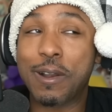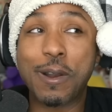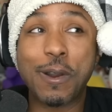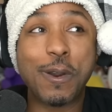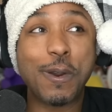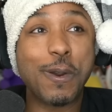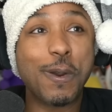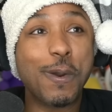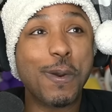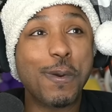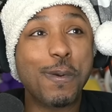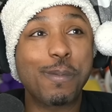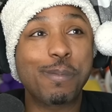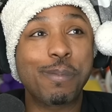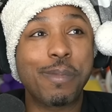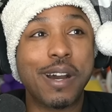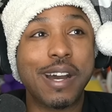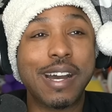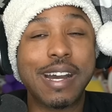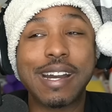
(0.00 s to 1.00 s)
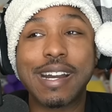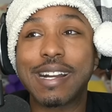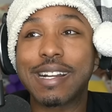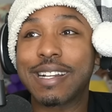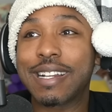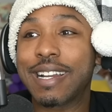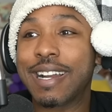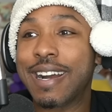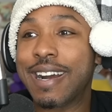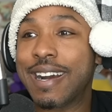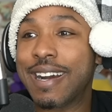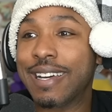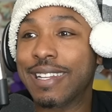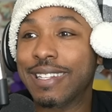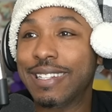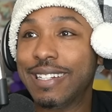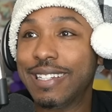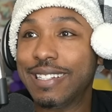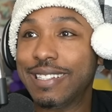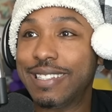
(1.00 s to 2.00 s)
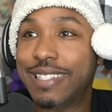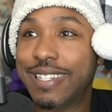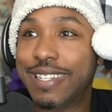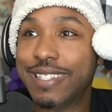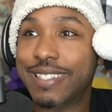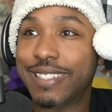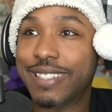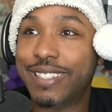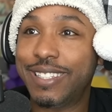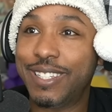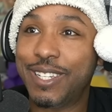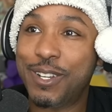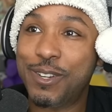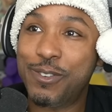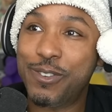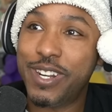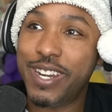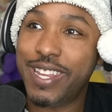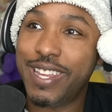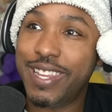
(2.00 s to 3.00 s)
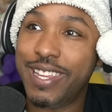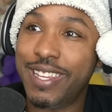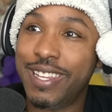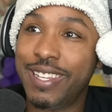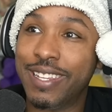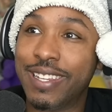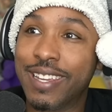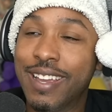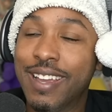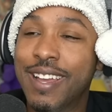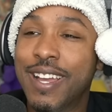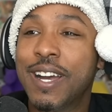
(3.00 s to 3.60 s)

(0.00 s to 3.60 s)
Oh my god, look at this cutie.